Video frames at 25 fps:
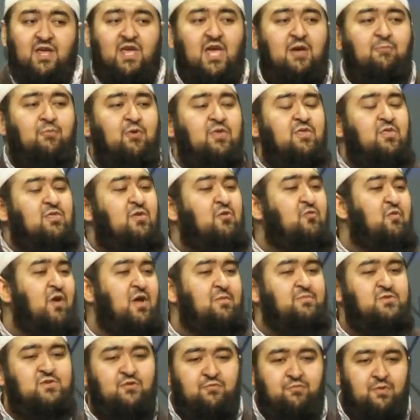keep within the
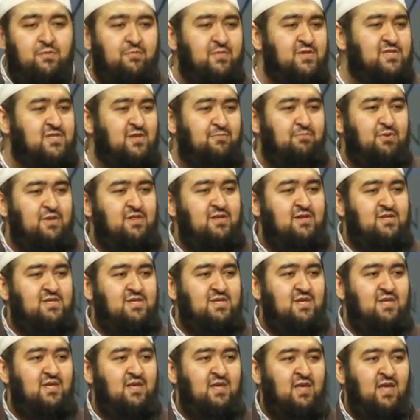realms of
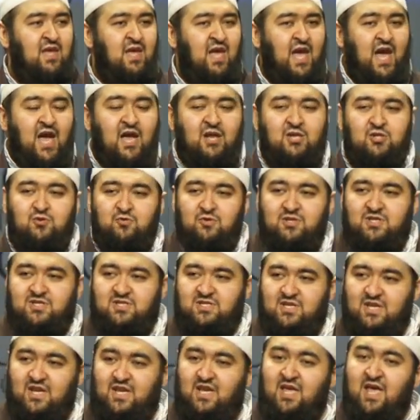permissibility. And you will
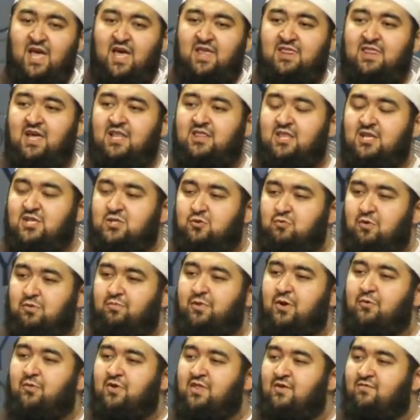see that this will
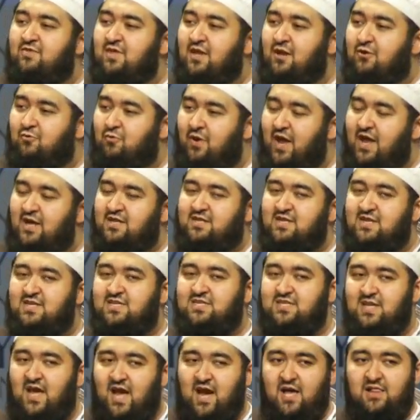be one of the
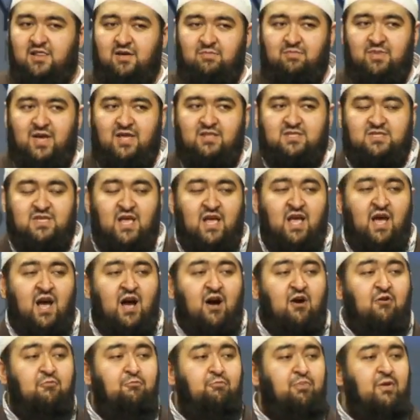greatest elements
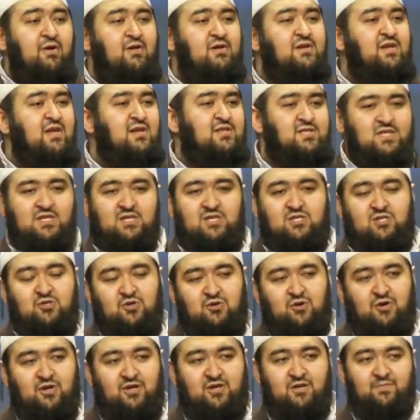of building
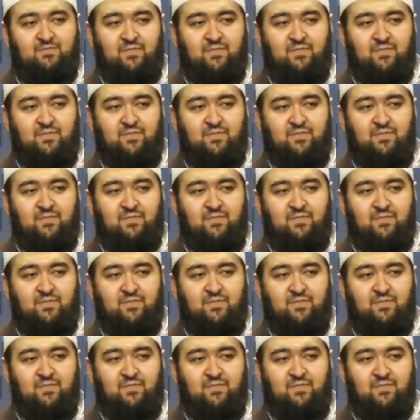sisterhood.